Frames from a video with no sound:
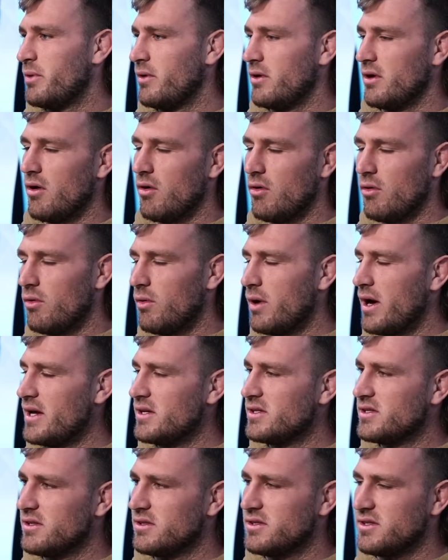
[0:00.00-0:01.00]
Always
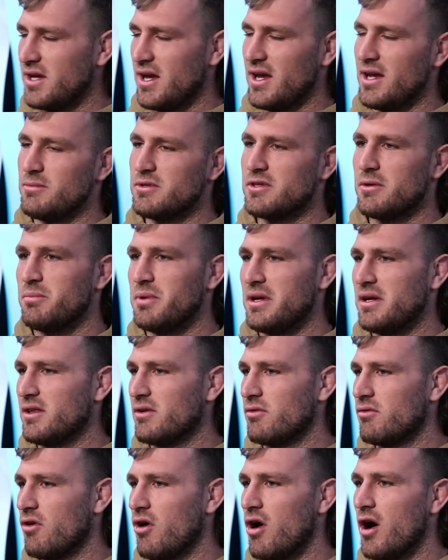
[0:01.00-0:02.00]
just seems to pick the
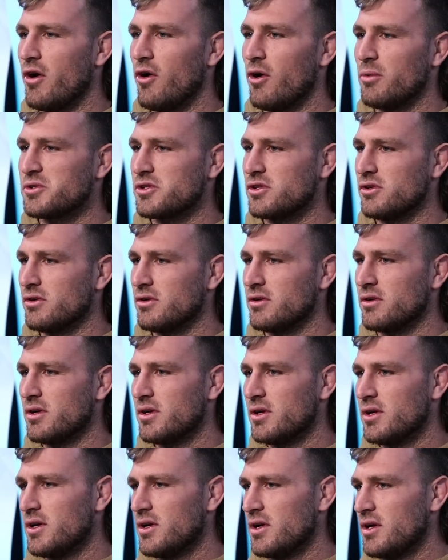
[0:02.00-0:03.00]
right option
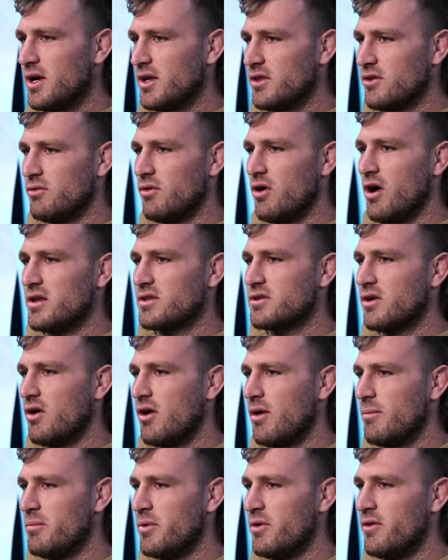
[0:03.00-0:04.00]
at the right
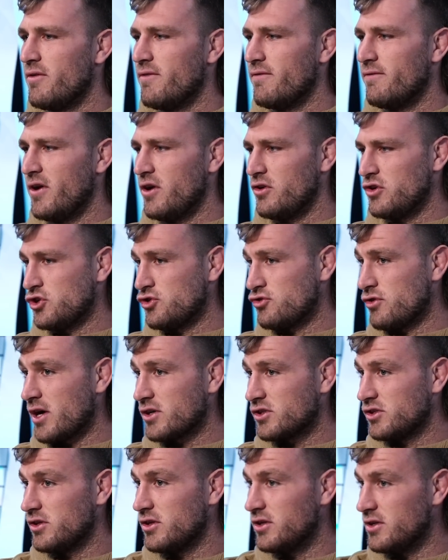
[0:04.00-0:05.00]
time, but very
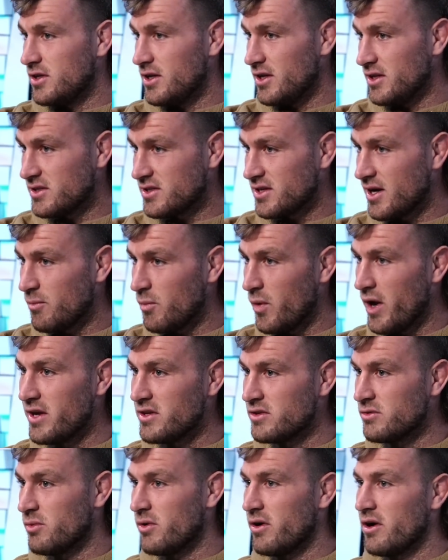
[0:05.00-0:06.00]
structured in some ways
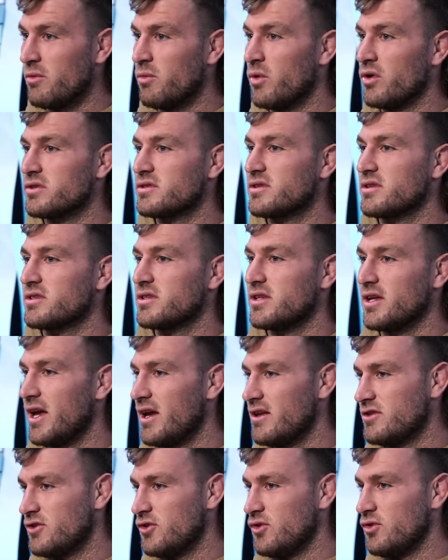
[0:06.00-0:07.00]
of where he wants us to get
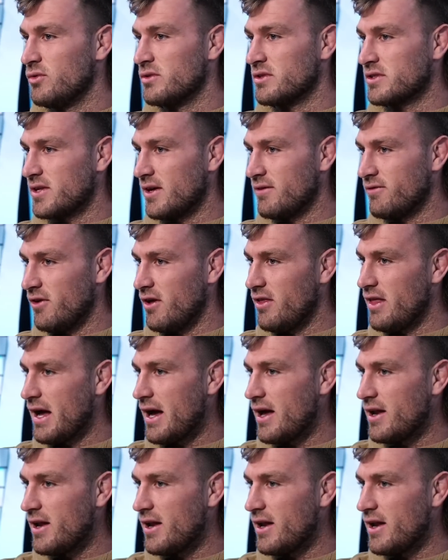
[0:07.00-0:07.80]
to and stuff like that.